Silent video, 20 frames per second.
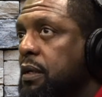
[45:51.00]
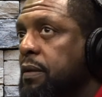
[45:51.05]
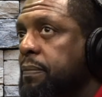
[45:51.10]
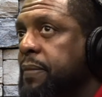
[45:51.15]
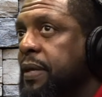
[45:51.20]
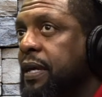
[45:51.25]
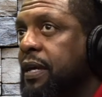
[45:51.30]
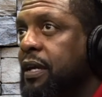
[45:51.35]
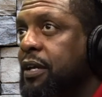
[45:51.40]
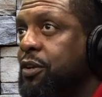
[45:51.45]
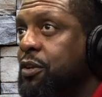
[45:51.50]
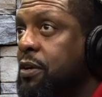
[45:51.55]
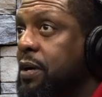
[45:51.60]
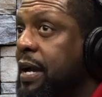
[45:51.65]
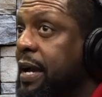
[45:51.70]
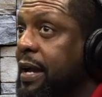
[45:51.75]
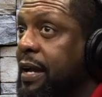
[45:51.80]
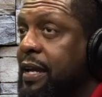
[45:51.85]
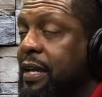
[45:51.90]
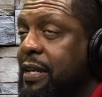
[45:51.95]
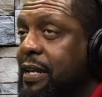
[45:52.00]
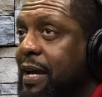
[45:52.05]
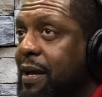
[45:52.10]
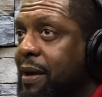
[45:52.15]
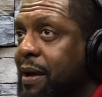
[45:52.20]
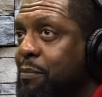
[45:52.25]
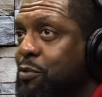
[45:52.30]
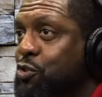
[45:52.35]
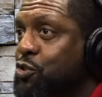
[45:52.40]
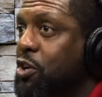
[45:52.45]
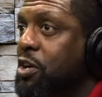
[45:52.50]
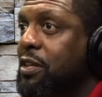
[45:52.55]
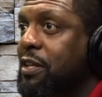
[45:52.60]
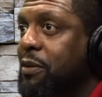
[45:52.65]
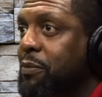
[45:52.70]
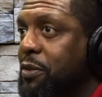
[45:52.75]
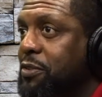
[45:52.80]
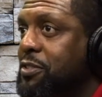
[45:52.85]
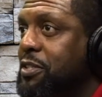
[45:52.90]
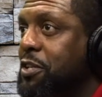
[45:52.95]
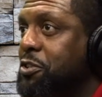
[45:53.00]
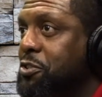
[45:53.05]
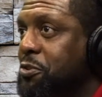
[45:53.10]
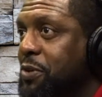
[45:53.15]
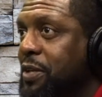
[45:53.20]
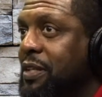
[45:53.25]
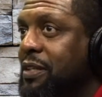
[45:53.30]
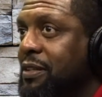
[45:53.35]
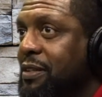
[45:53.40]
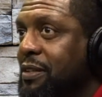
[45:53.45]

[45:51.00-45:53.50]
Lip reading: Man, you know, I'm struggling with centering